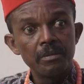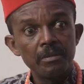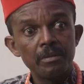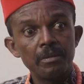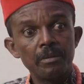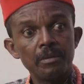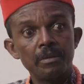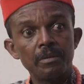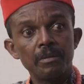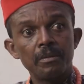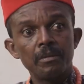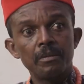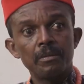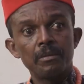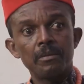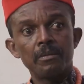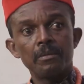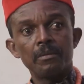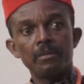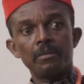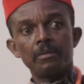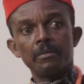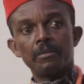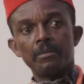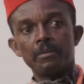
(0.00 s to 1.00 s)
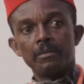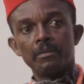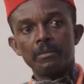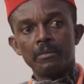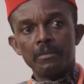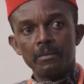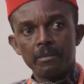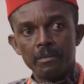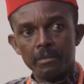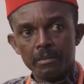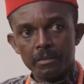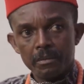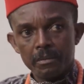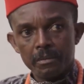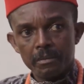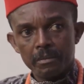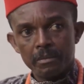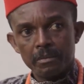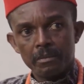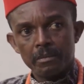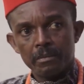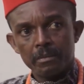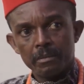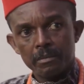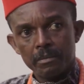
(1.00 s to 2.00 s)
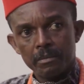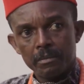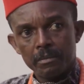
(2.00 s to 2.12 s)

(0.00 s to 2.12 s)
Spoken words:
go to your church, good and fine.